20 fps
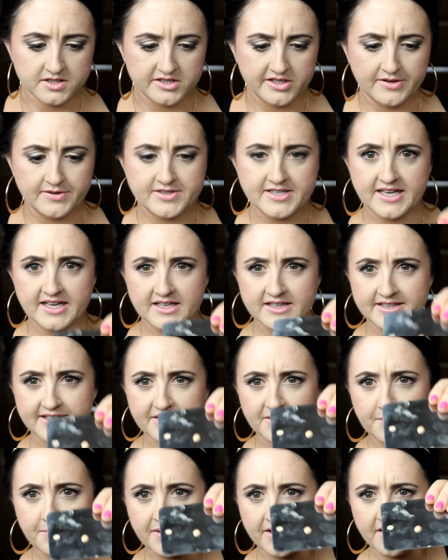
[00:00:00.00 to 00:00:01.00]
So you take a
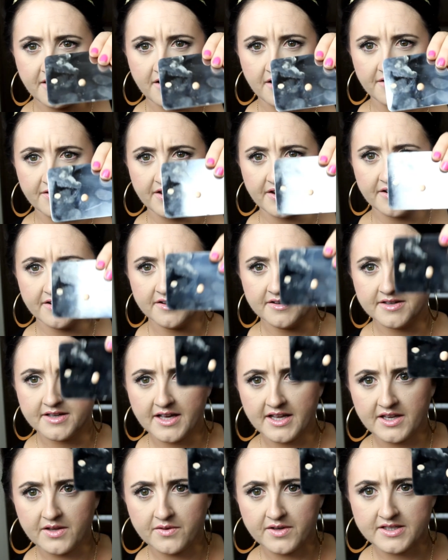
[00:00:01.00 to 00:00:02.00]
little bit on there
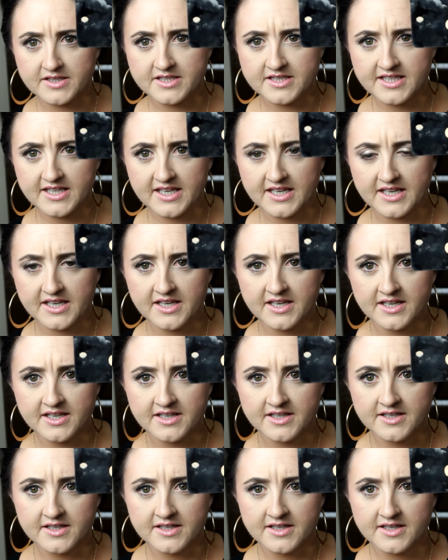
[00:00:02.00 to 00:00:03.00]
and you can see
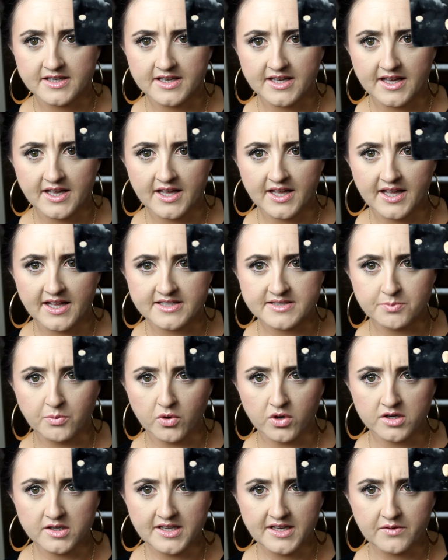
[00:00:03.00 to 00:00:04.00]
it's
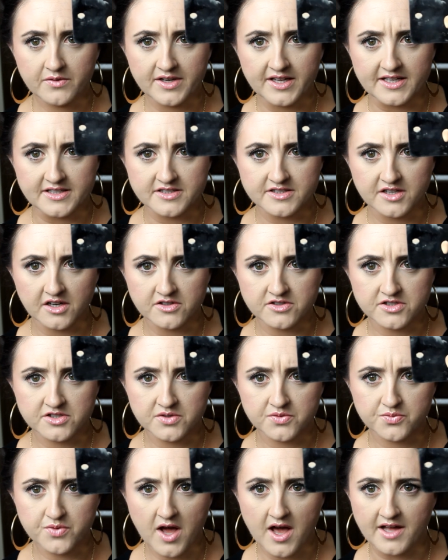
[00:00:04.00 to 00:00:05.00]
more liquidy. It starts
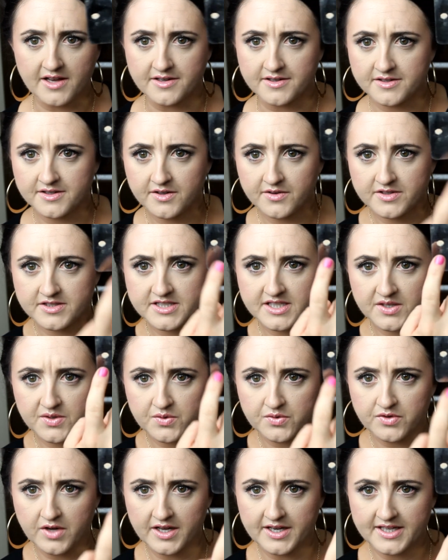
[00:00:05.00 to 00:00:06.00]
to run. You can see it
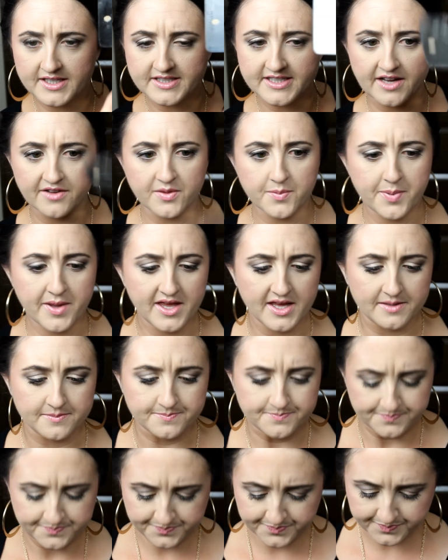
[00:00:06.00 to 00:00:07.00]
running down the pan.
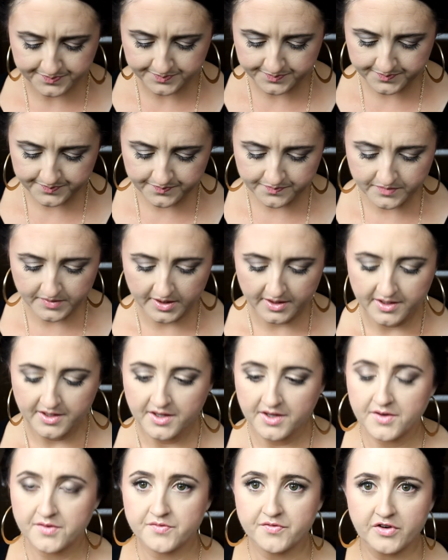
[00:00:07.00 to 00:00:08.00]

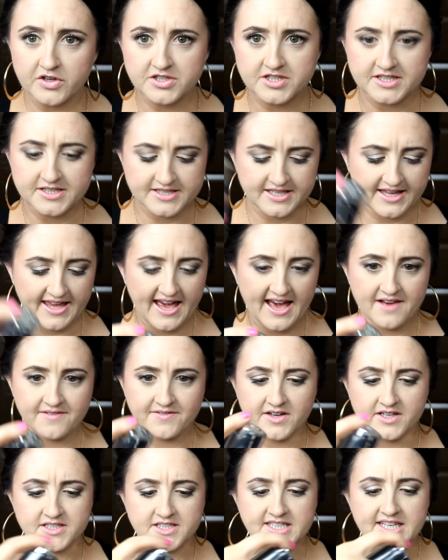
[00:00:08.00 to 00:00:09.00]
Versus the Kat
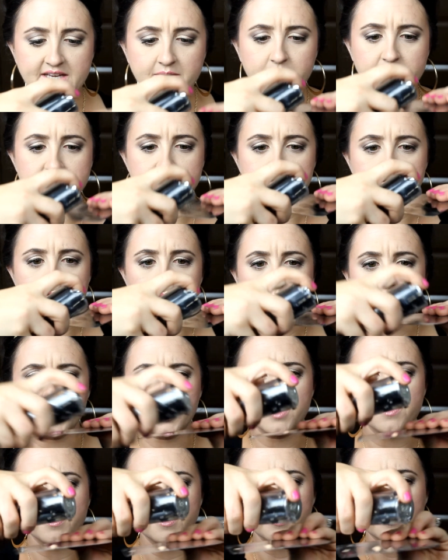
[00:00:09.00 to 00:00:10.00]
Von D, which you
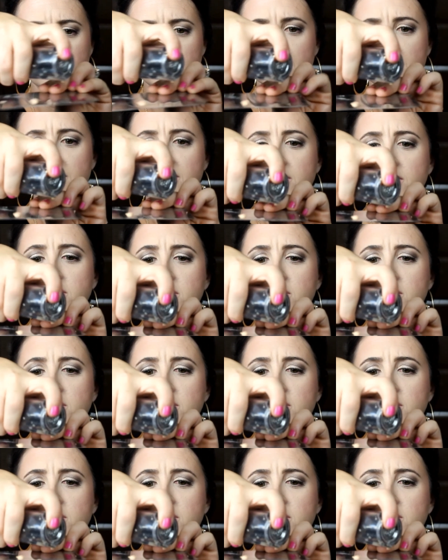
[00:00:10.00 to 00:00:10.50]
squirt on there,